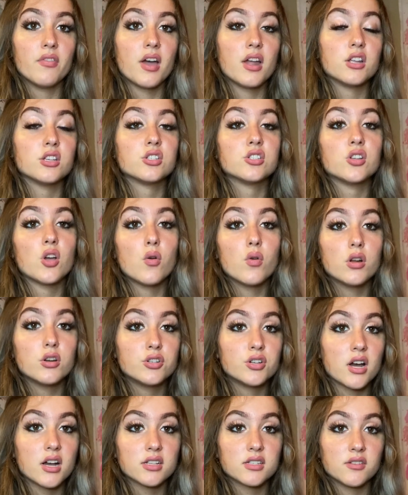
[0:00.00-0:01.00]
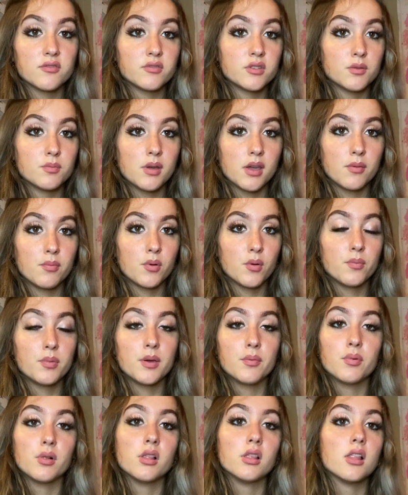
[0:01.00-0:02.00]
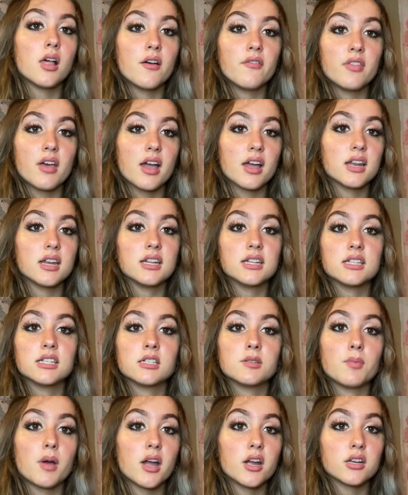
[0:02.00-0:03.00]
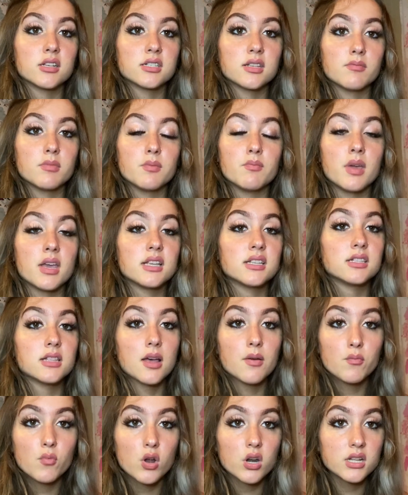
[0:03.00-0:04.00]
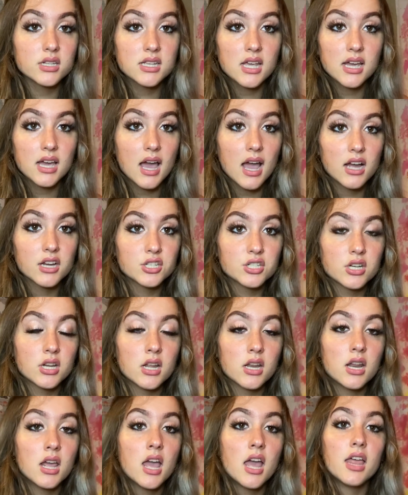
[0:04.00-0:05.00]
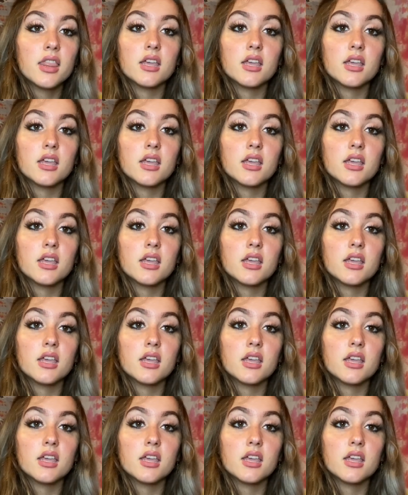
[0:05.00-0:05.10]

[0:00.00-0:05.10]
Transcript: That is so attractive to people. People love that and inspires them and makes them want to take action.